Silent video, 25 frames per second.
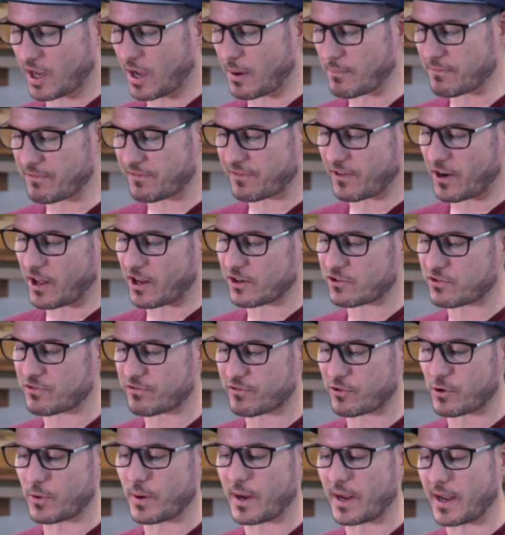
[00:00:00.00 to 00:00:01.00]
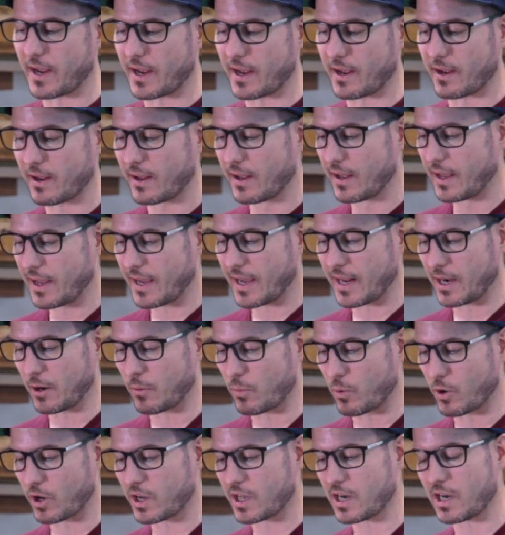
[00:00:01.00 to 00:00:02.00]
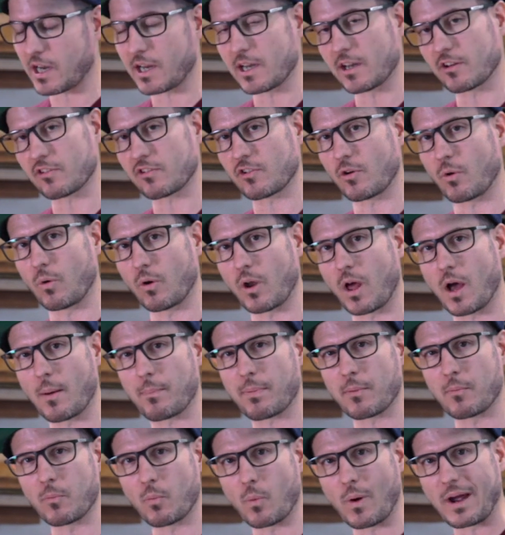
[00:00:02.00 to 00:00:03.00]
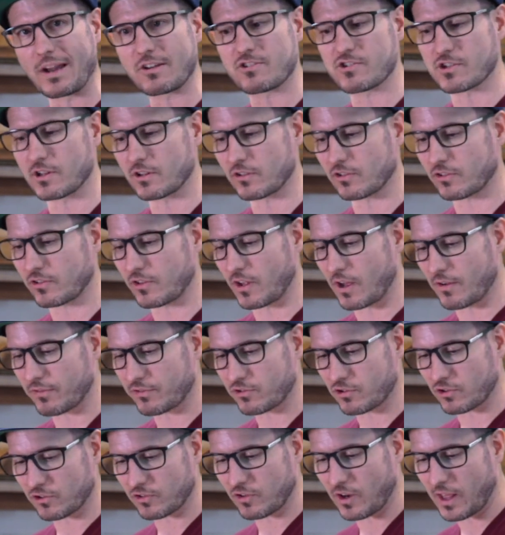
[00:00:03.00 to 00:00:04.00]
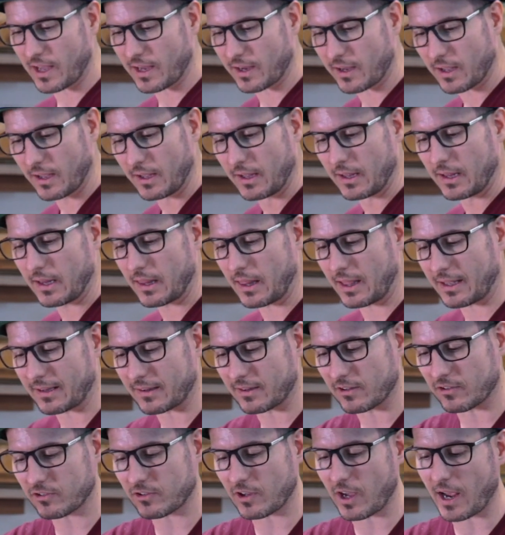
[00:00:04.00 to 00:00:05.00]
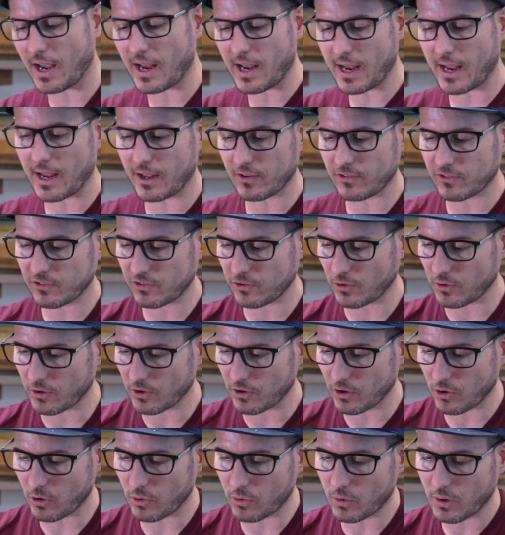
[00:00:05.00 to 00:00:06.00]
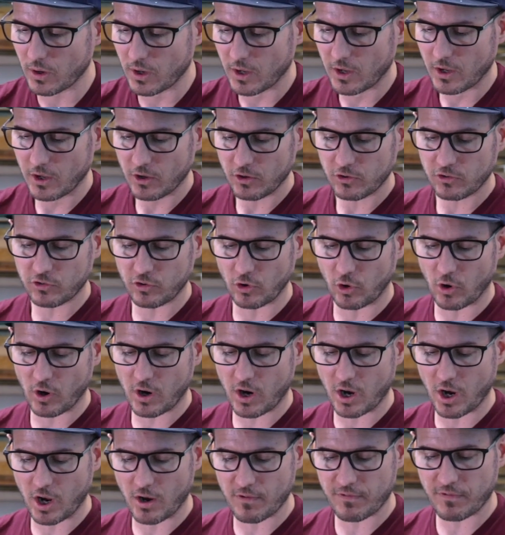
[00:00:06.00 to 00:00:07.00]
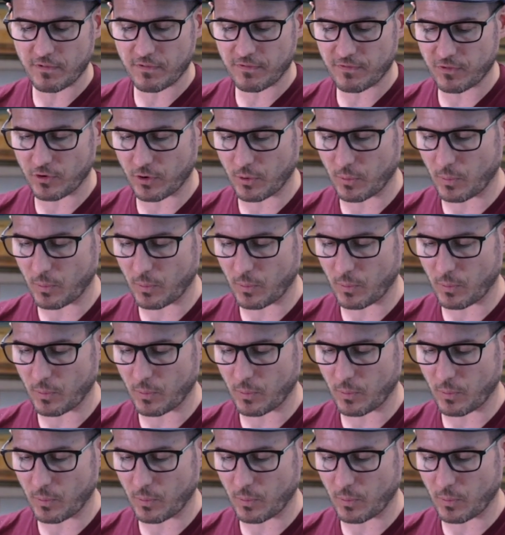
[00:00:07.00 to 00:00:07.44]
come flush through hair, and then we'll clean this all up and wedge it and stuff, just like this guy has. So the little saw curve for the